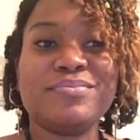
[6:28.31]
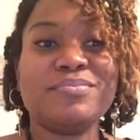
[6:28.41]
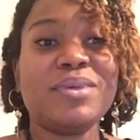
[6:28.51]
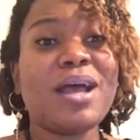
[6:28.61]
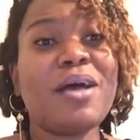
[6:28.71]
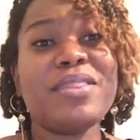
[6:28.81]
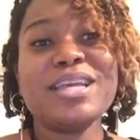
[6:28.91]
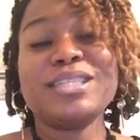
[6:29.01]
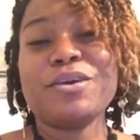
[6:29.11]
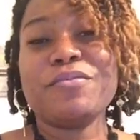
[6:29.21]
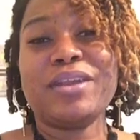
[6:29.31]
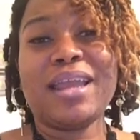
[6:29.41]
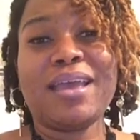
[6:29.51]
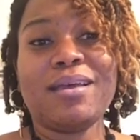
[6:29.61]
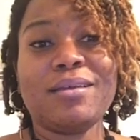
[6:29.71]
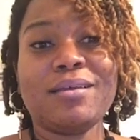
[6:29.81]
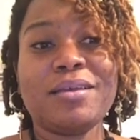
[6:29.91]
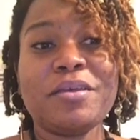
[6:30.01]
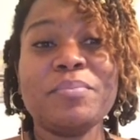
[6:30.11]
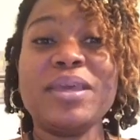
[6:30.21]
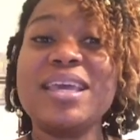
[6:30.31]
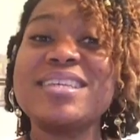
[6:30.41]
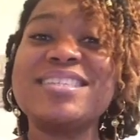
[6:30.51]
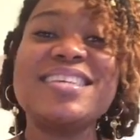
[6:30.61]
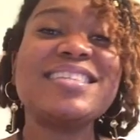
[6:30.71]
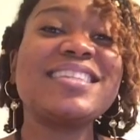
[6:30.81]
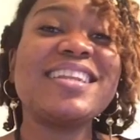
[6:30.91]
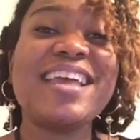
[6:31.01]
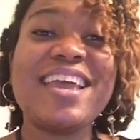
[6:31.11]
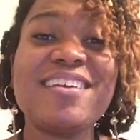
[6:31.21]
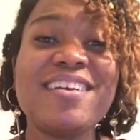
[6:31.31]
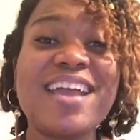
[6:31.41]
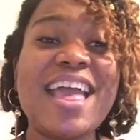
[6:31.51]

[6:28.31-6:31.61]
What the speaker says: But all that's over now, because this letter